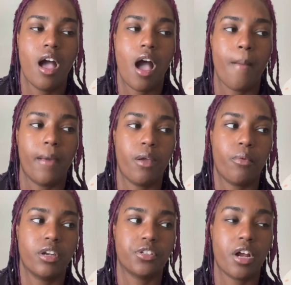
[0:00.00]
I might
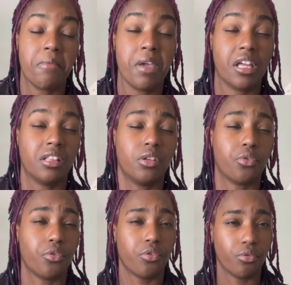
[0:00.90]
want to try and make a little
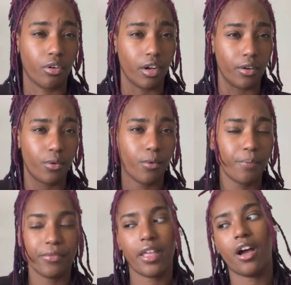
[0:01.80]
throw.
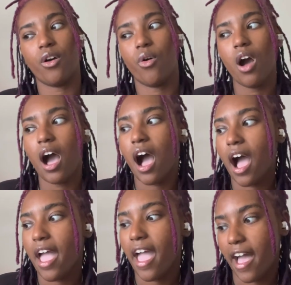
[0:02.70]
Now
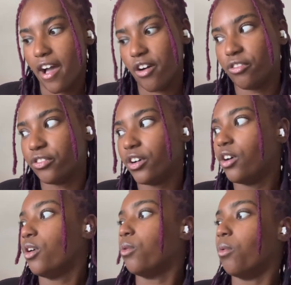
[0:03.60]
I have
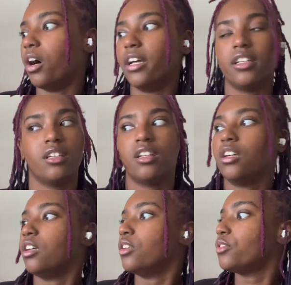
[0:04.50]
one,
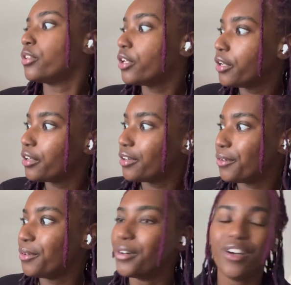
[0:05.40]

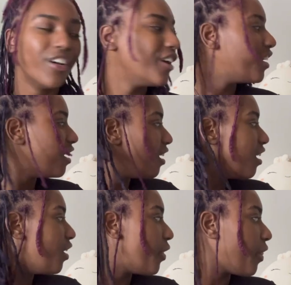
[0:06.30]
two,
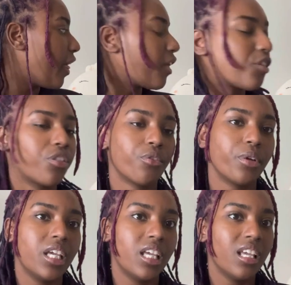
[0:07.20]
like
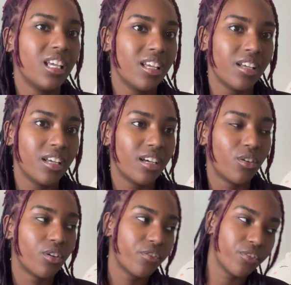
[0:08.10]
three
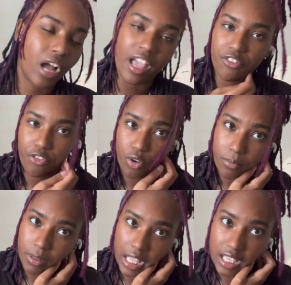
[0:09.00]
or I have four
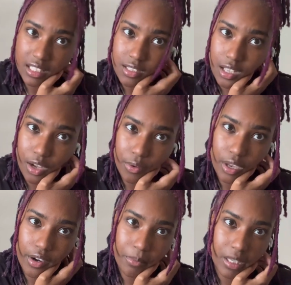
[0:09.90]
blankets out
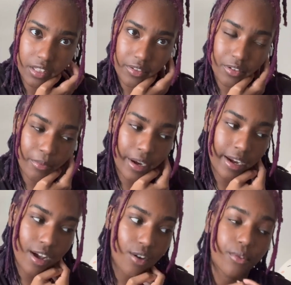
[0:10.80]
here in my living room right
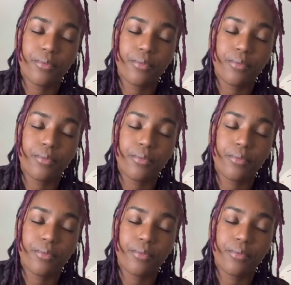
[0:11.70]
now.